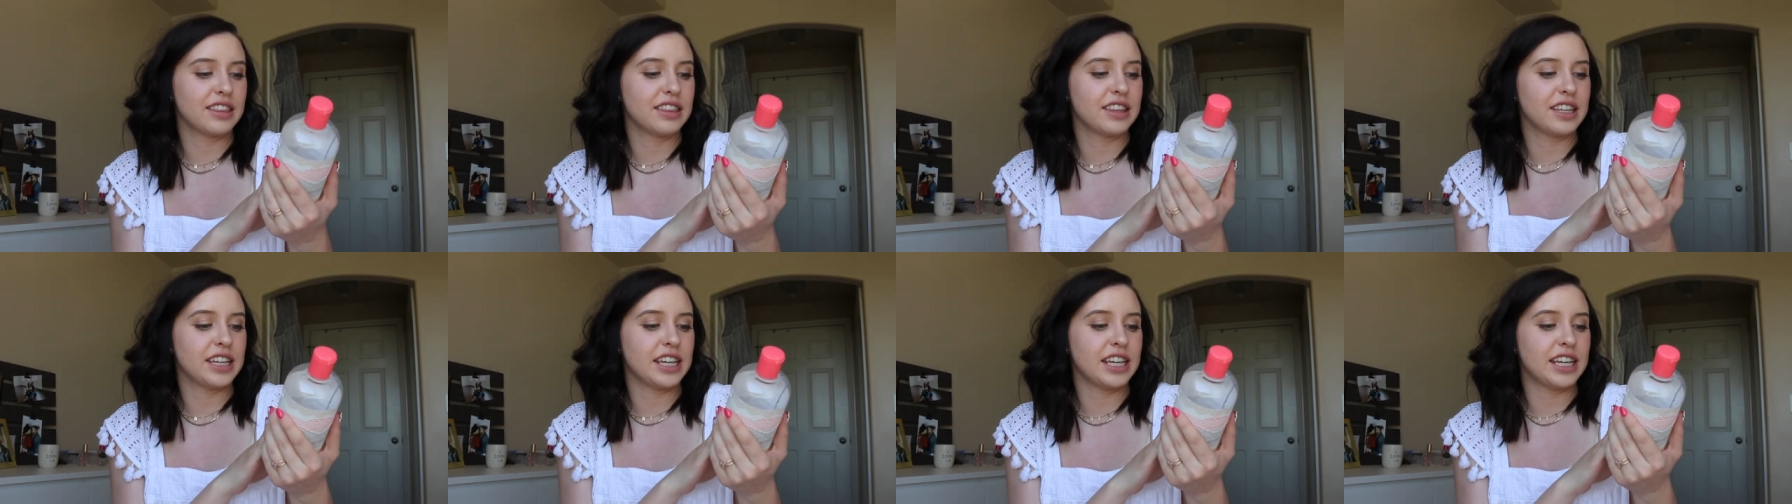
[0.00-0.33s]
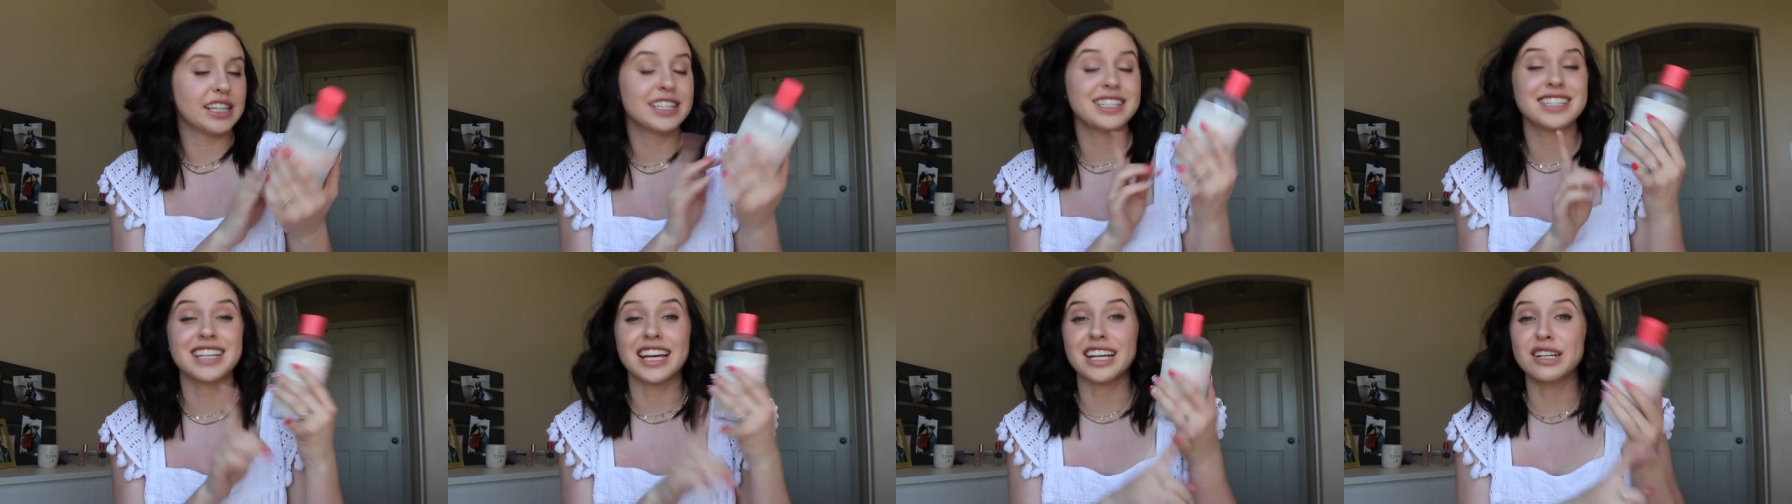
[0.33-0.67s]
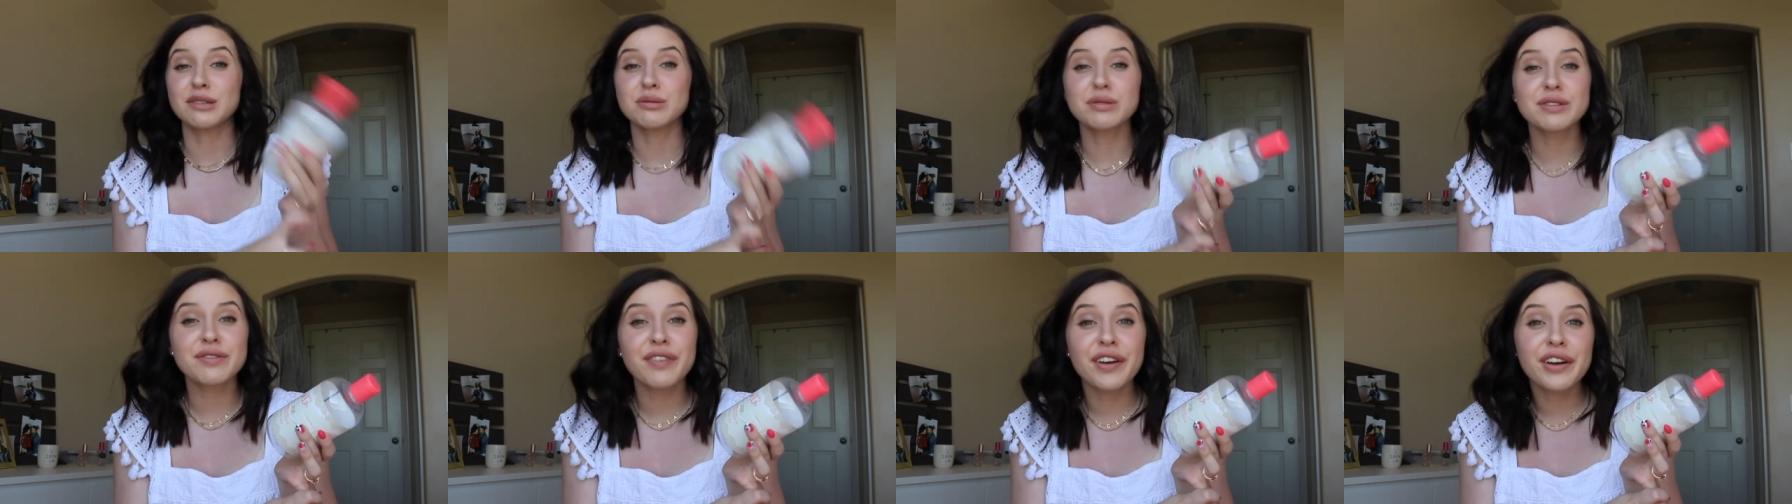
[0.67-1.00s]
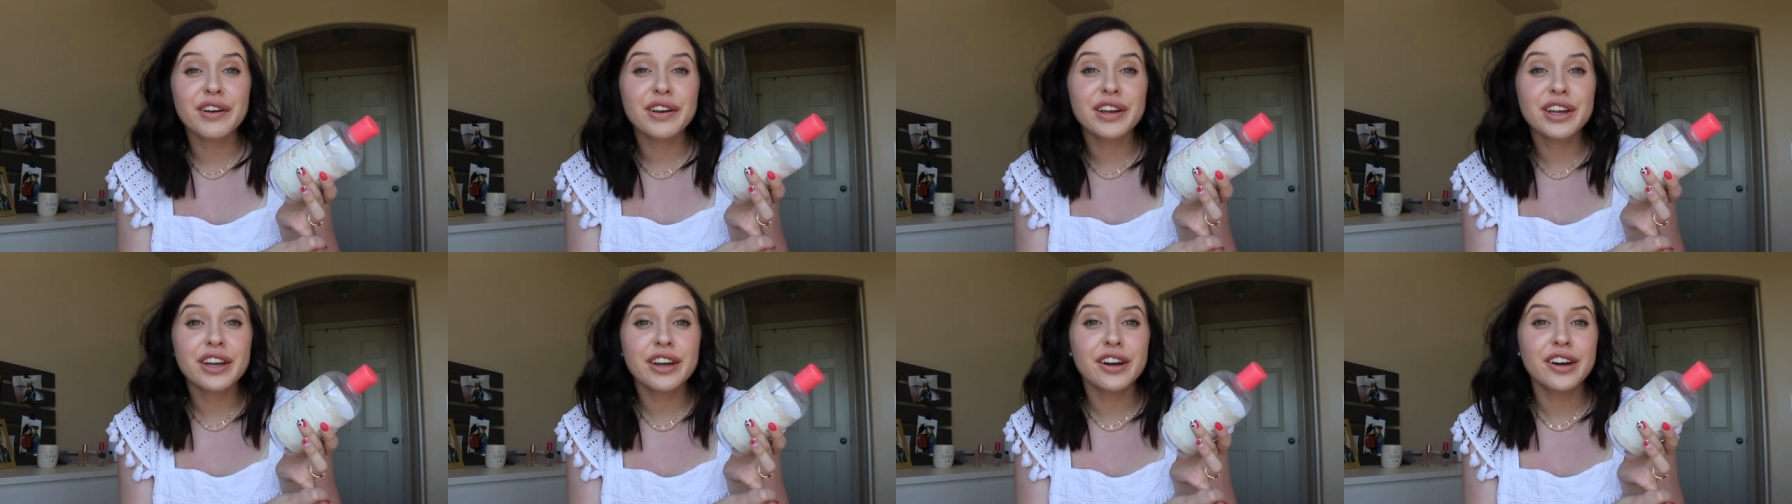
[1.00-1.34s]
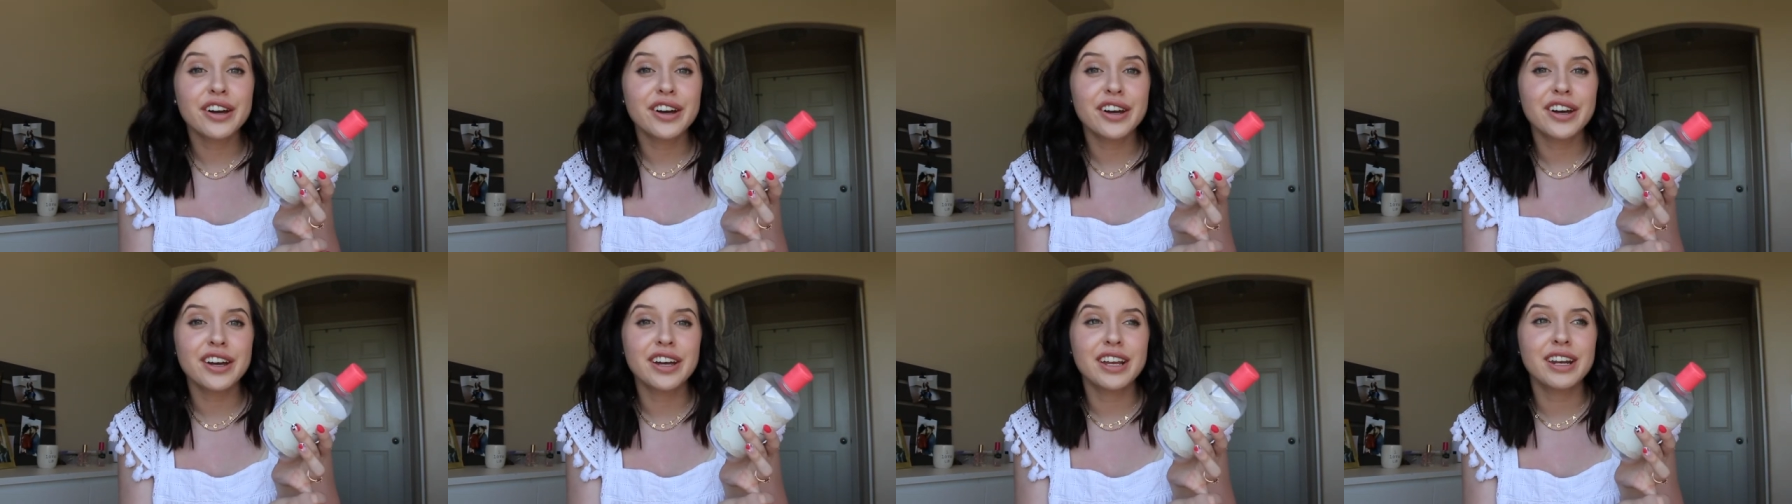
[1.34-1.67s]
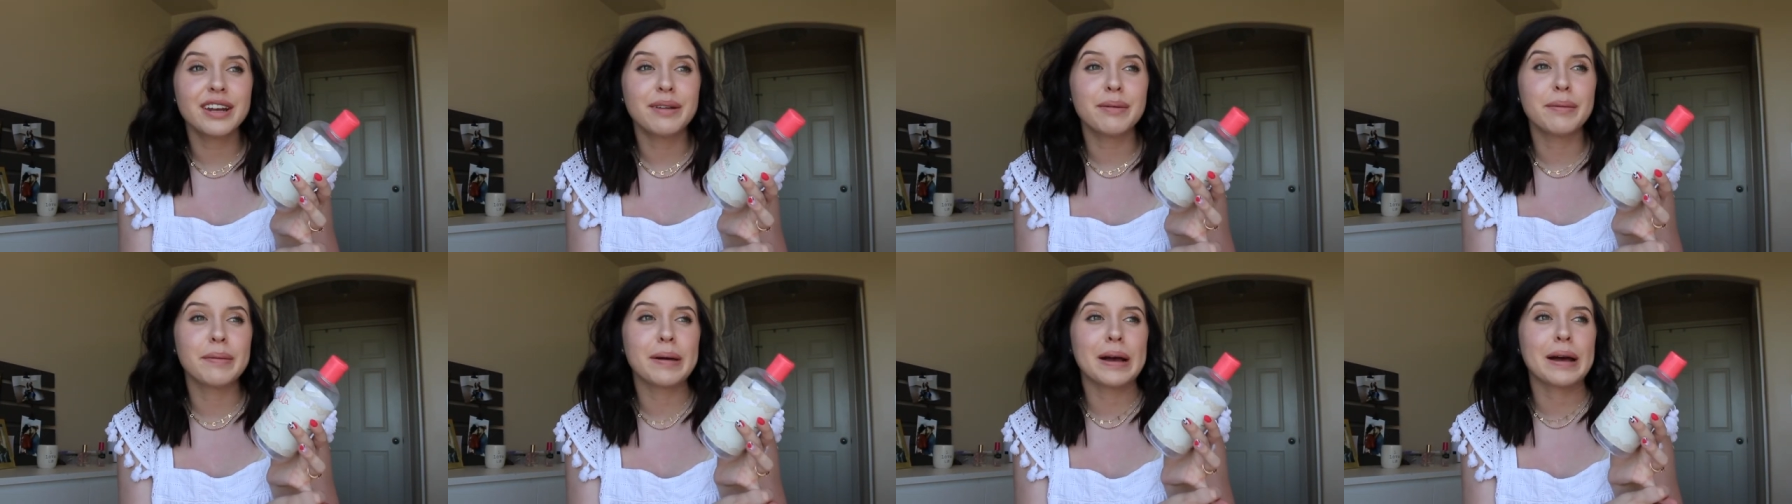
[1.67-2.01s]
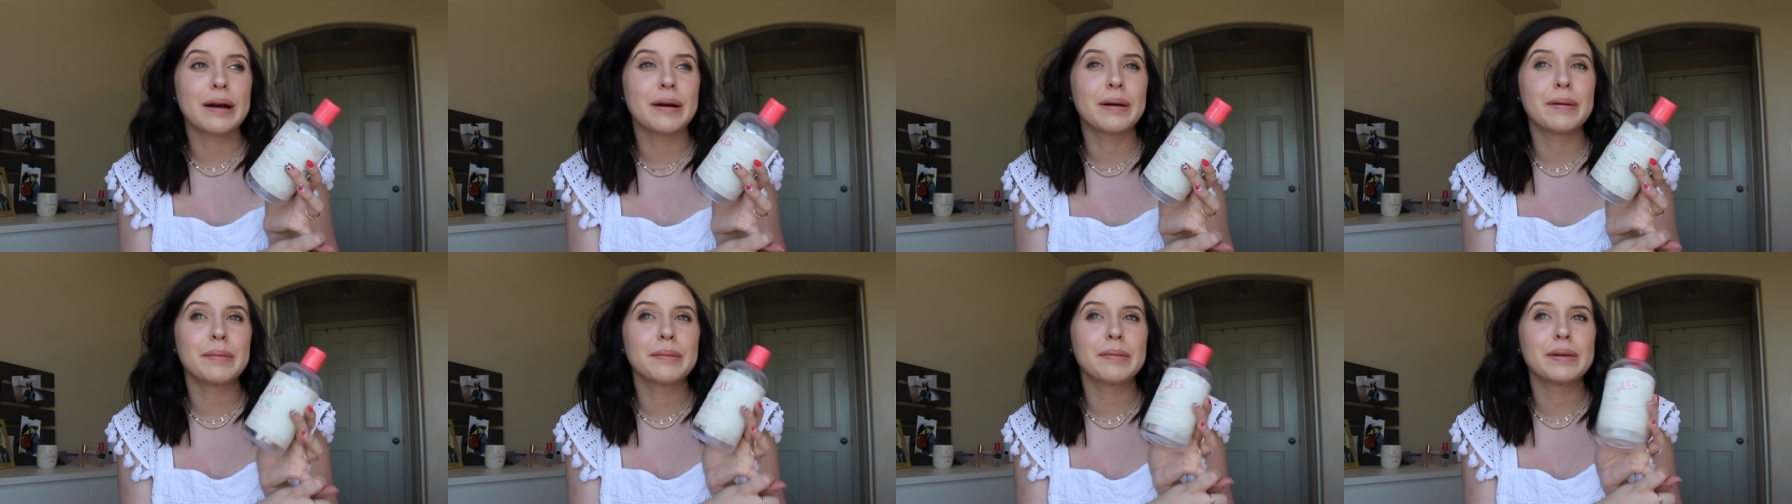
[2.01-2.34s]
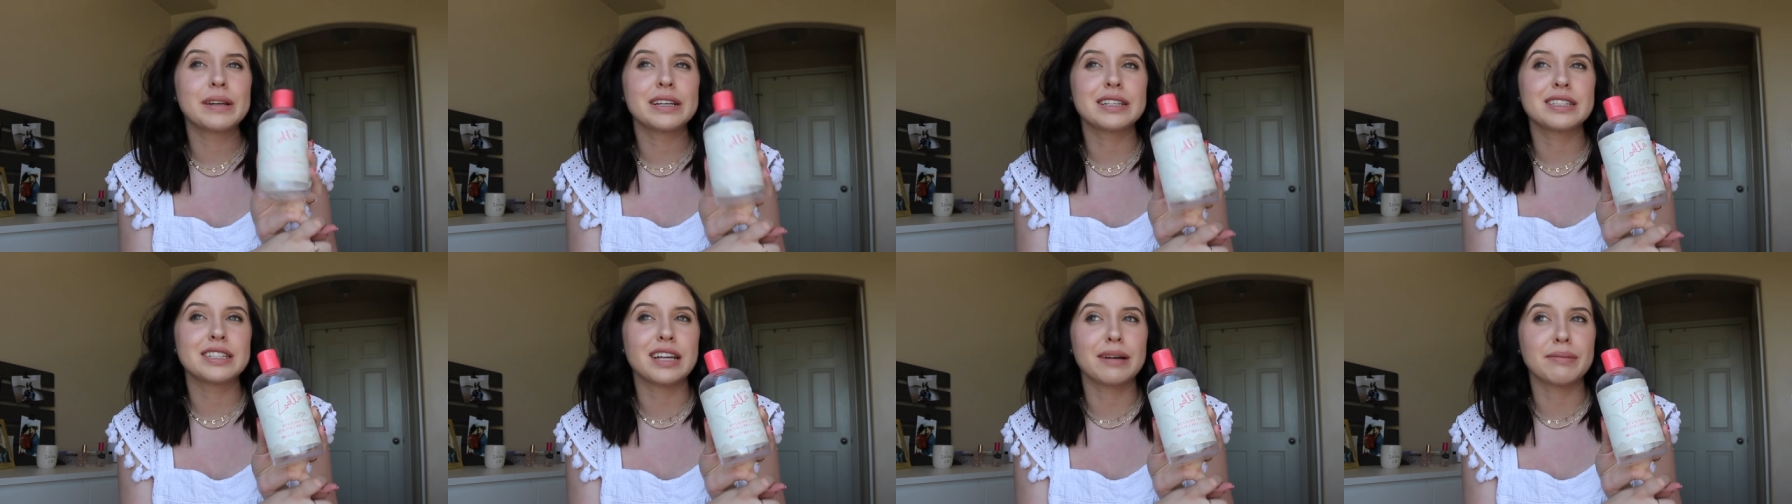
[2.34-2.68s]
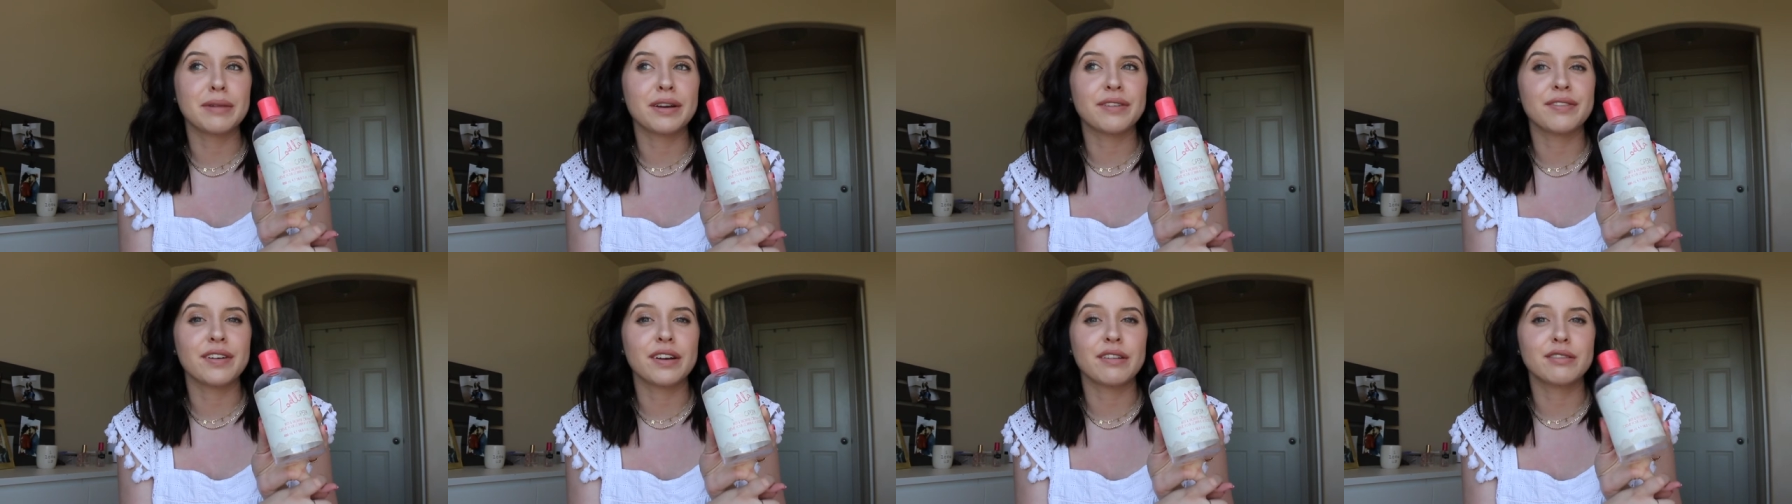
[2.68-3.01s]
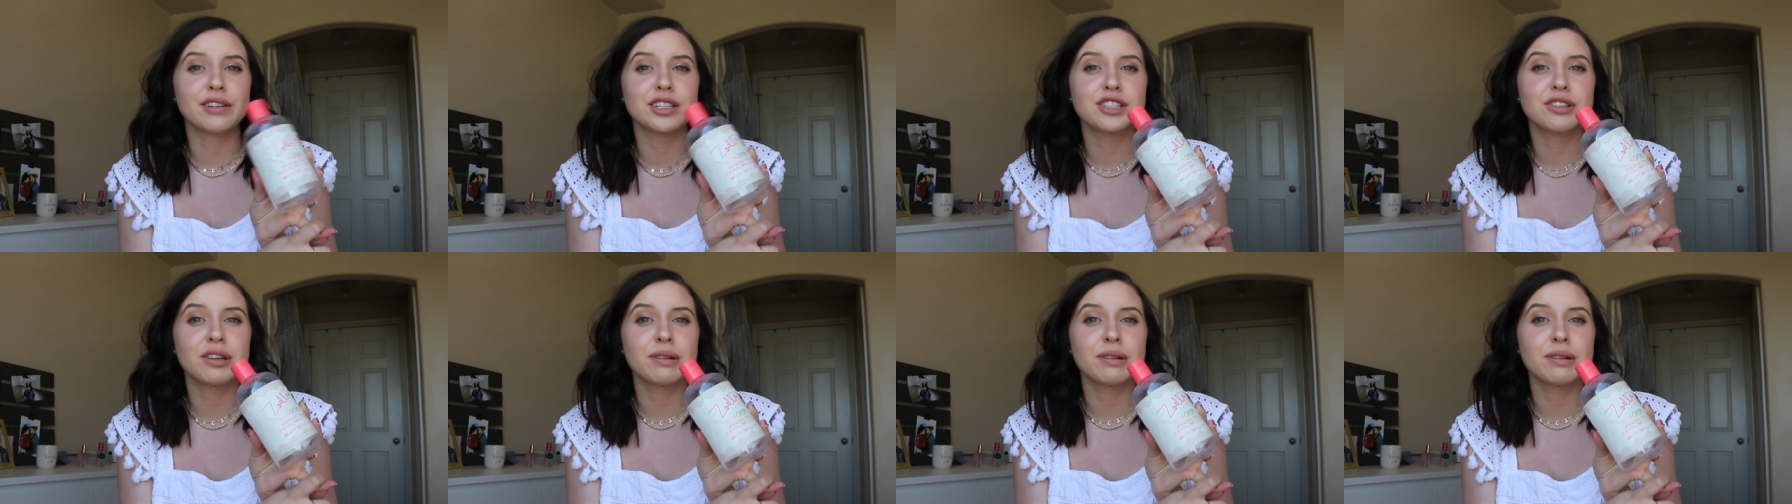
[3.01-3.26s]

the scent was very good, but it's not my favorite.